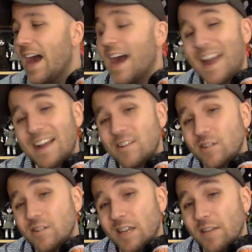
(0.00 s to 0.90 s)
I
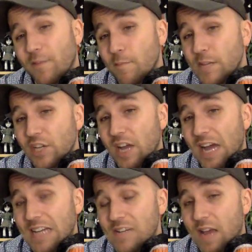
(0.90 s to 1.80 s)
actually, for Mishka,
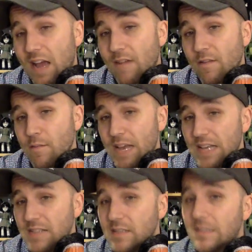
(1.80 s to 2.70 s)
I don't have her
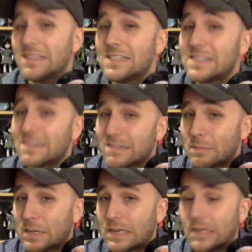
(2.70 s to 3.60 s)
mask. Sorry
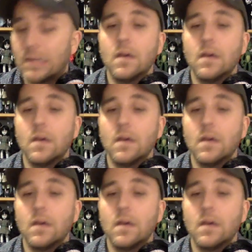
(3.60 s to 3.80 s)
about it.